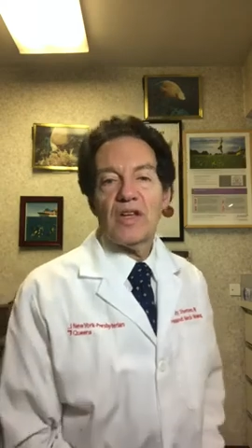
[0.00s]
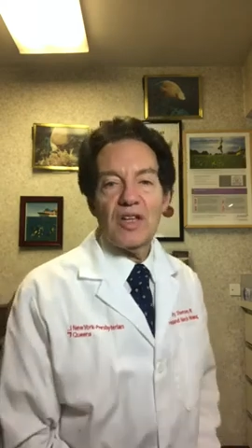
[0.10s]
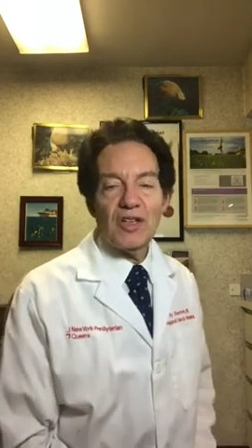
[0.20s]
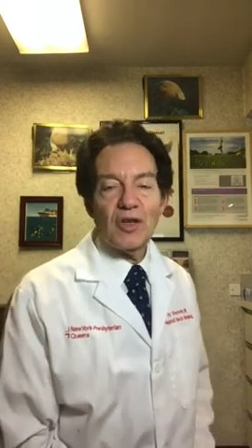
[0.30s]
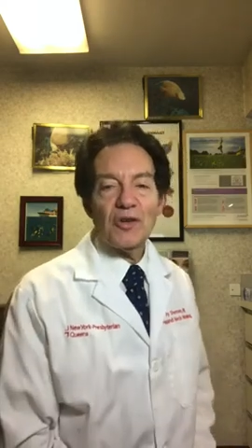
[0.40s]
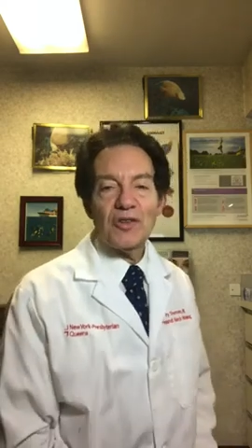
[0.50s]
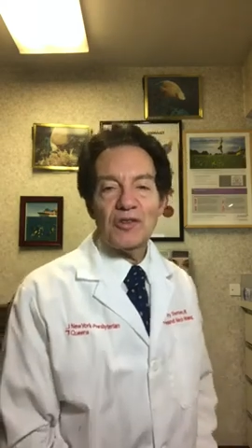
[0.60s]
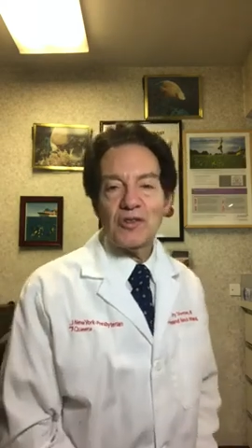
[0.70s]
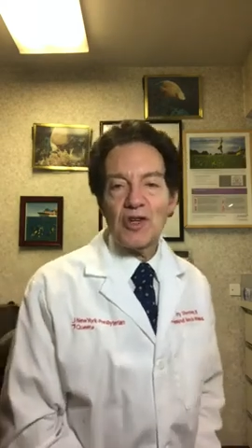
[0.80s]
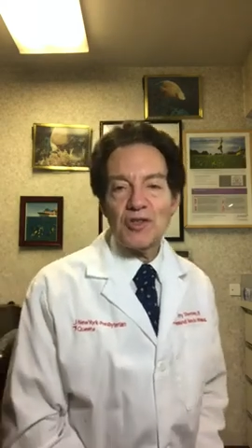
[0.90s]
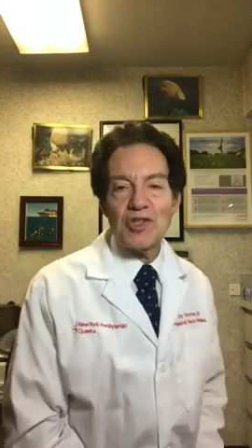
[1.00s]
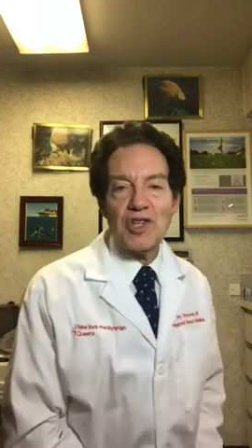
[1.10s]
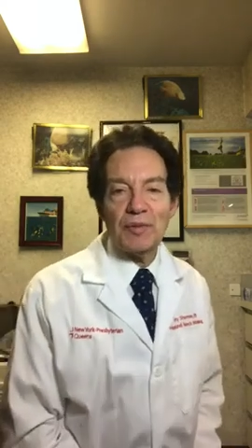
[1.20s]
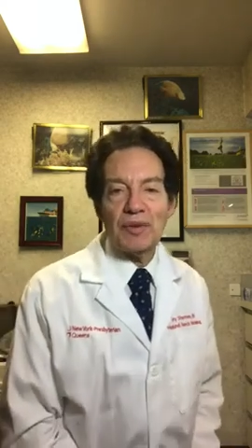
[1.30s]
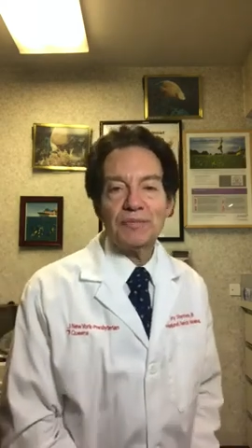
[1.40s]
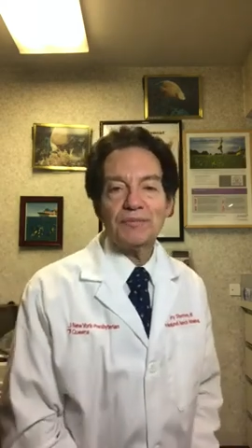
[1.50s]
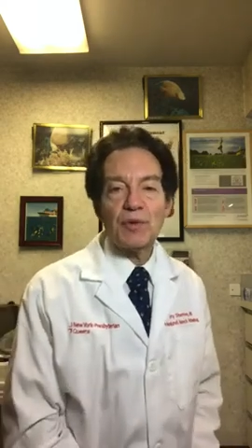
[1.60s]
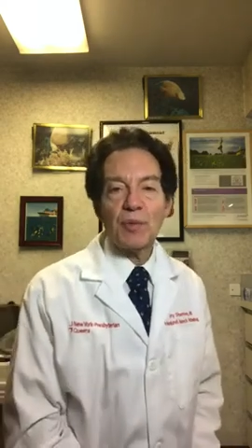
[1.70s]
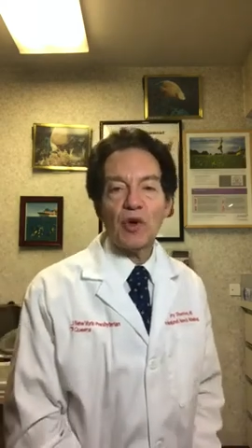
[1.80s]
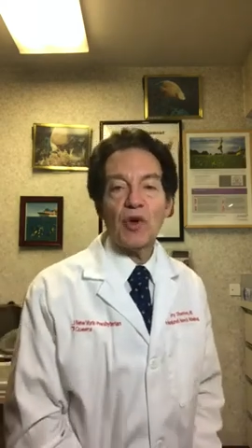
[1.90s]
Hello, this is Dr. Shemen.
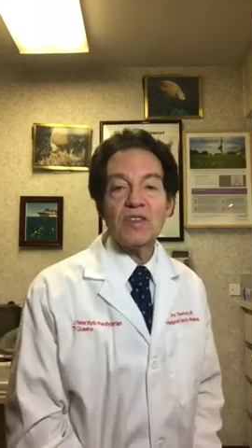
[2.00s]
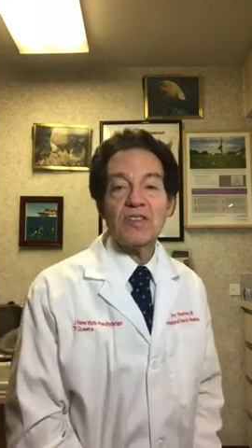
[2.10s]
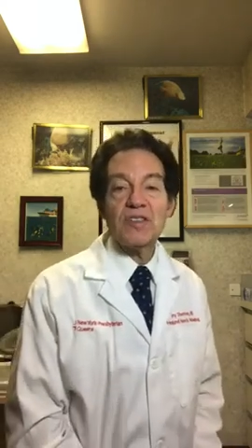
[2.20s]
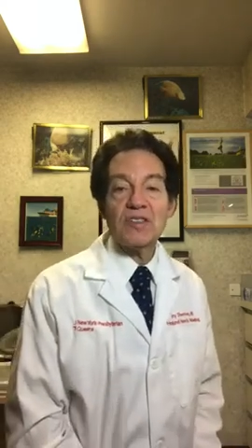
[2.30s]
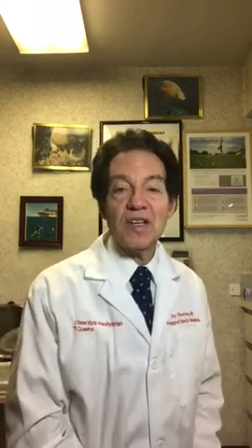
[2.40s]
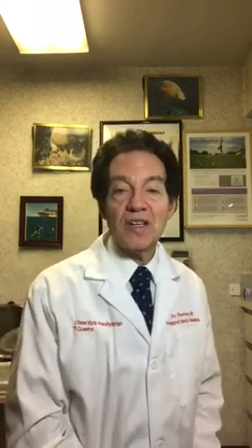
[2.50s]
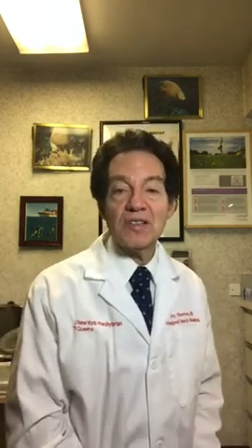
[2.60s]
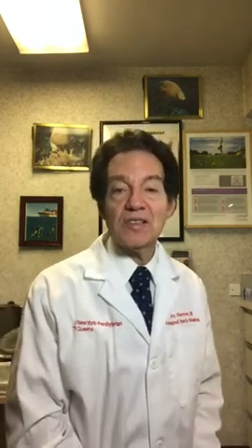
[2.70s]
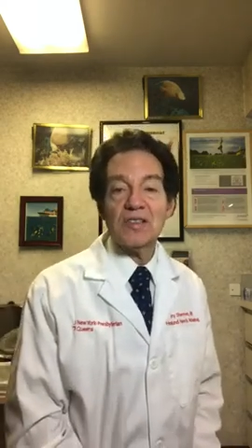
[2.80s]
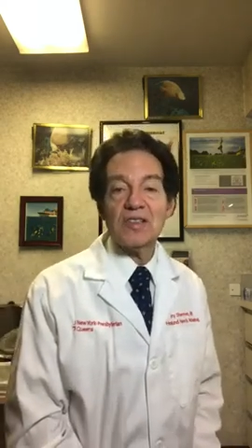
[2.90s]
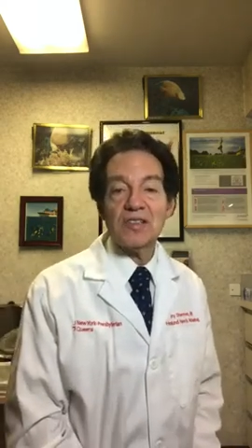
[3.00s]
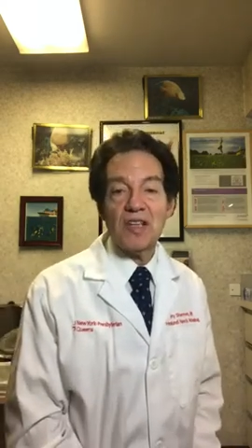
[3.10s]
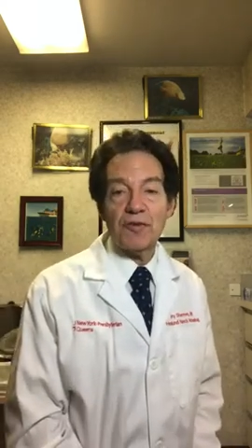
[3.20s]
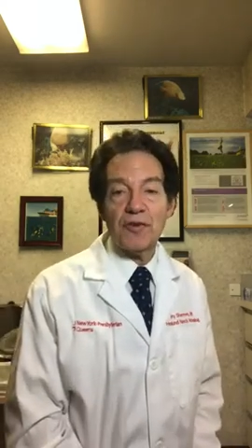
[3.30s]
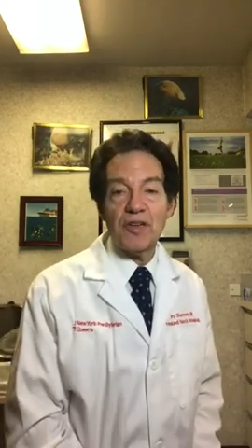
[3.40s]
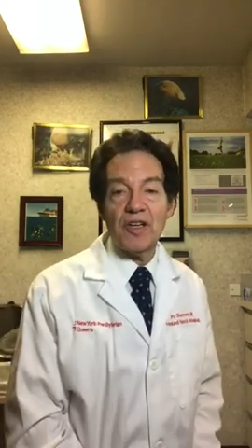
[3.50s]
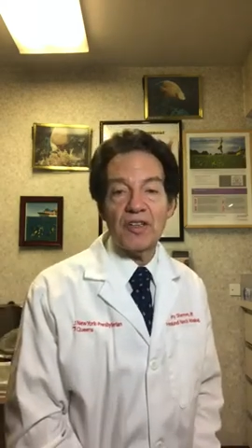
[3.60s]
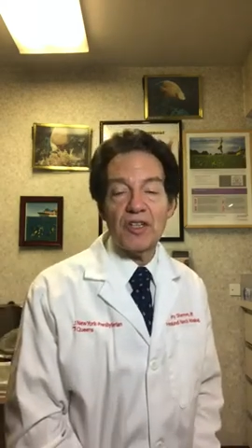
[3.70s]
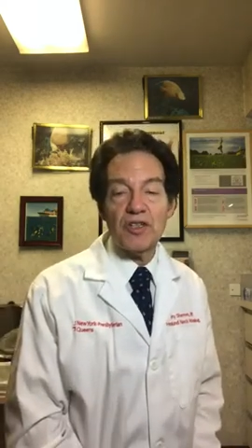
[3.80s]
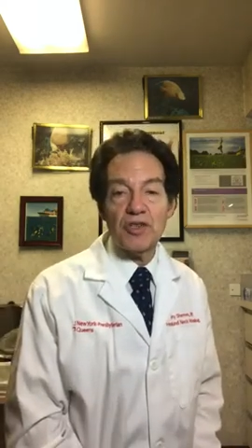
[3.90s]
We're going to discuss salivary
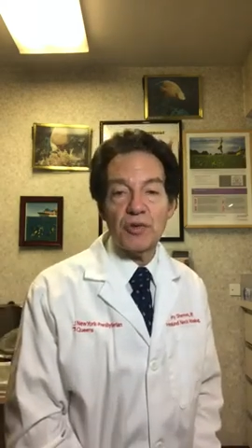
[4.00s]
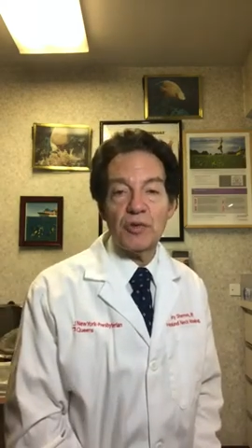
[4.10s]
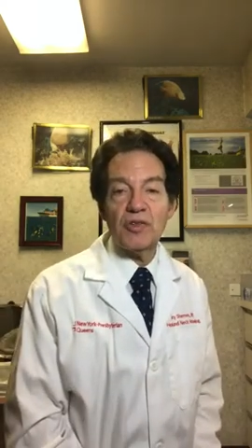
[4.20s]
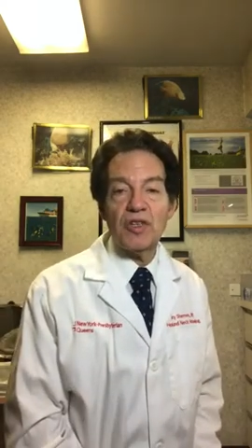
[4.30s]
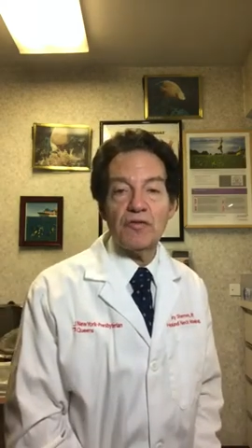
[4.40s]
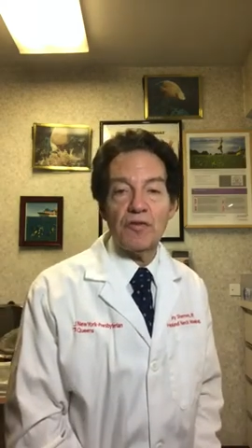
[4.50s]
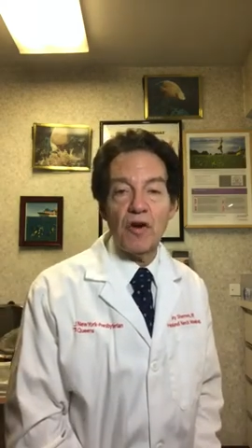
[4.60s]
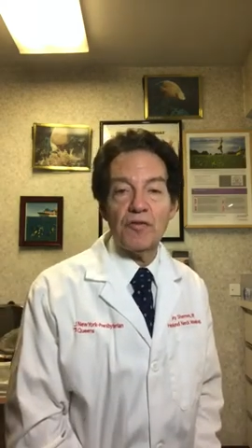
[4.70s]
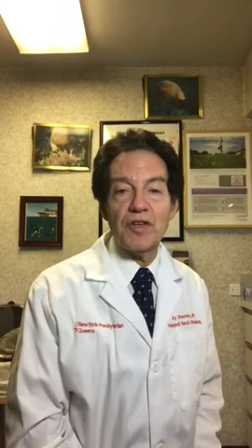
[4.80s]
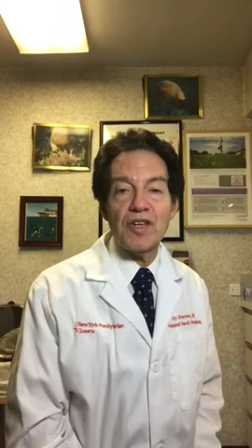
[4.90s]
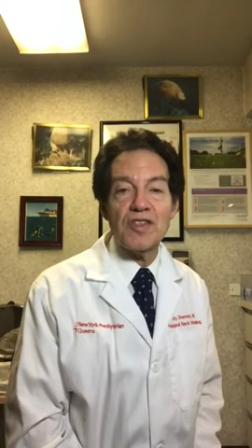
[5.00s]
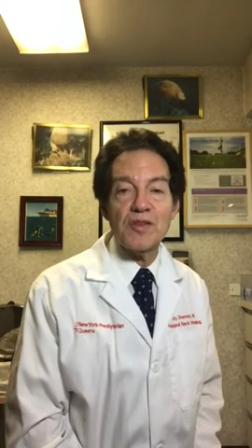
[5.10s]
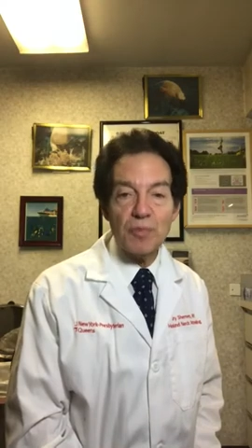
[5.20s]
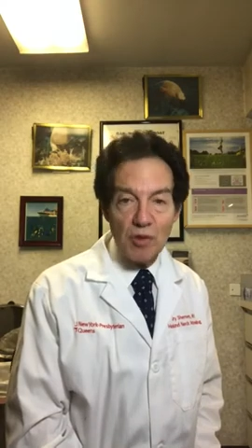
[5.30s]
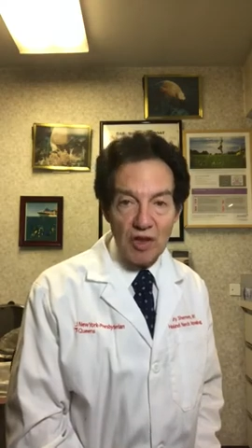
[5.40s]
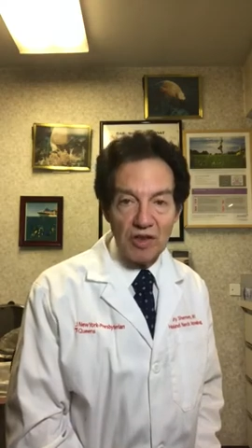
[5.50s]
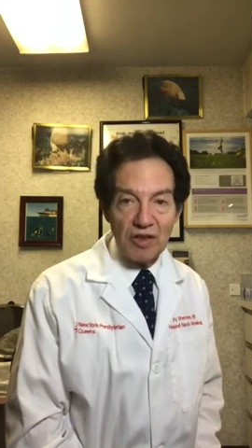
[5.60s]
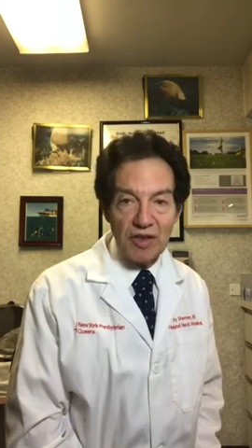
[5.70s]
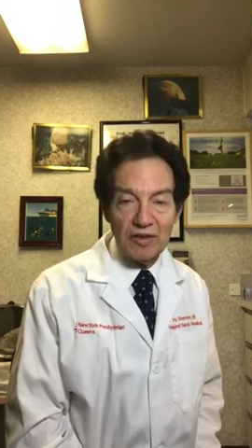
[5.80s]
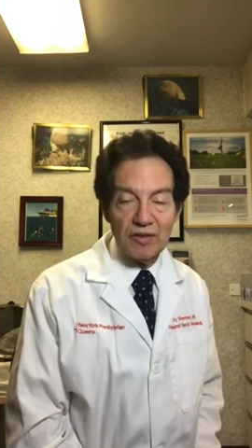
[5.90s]
gland issues involving the parotid
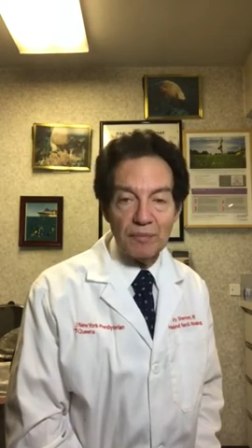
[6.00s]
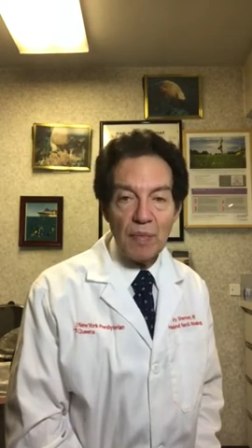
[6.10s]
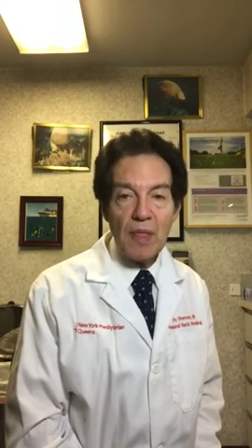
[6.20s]
gland.